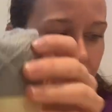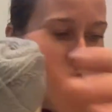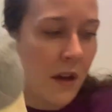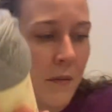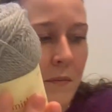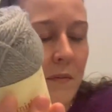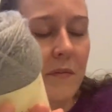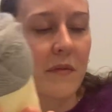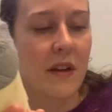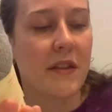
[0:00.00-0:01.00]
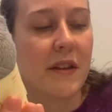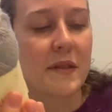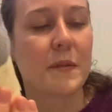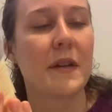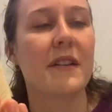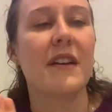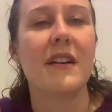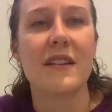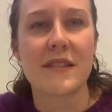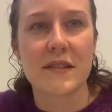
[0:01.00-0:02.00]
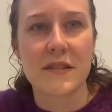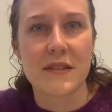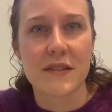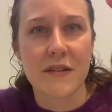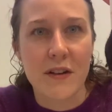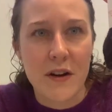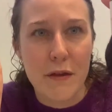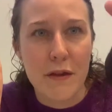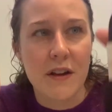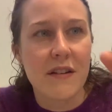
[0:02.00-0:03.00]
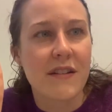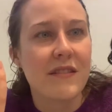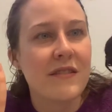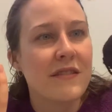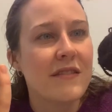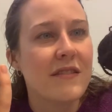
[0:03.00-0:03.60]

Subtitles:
than this one. This looks like very thin and